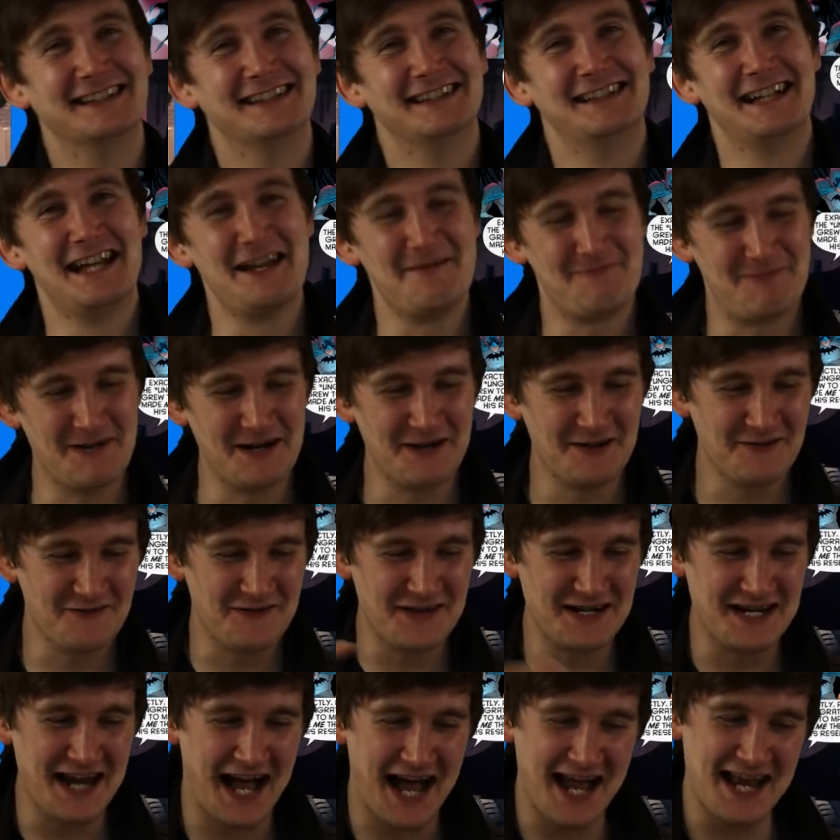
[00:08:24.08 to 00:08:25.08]
He built
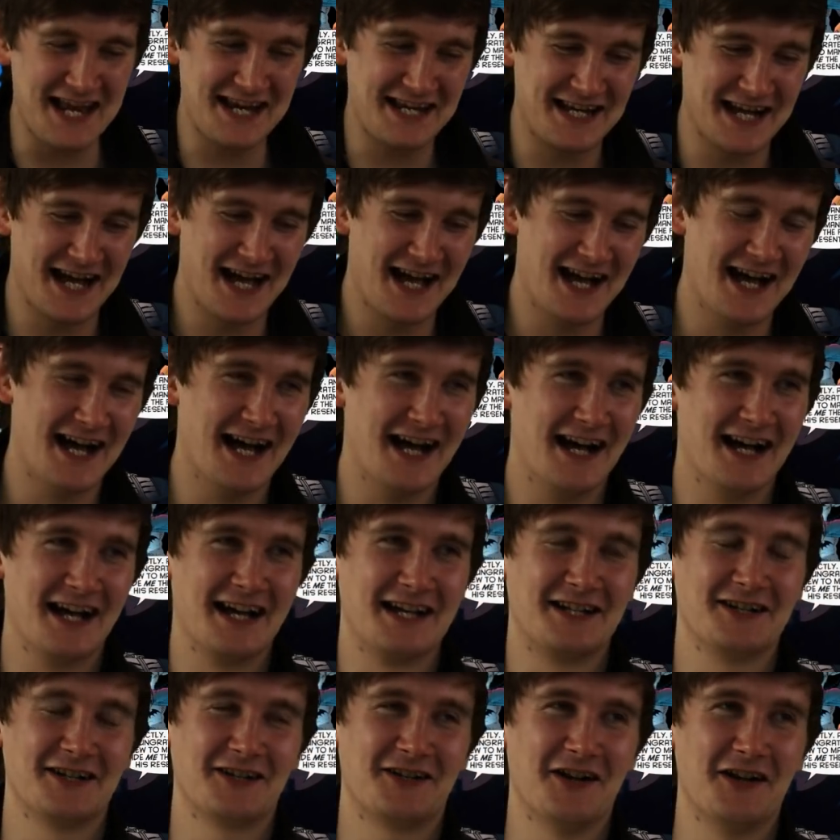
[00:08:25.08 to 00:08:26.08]
the night car.
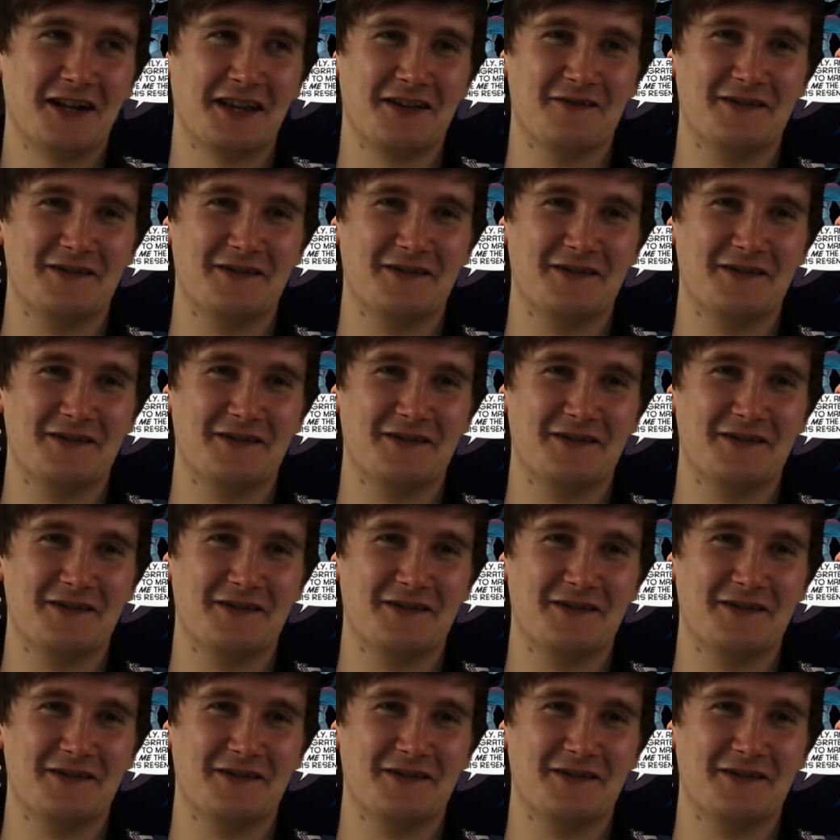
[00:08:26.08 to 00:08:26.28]
You should have called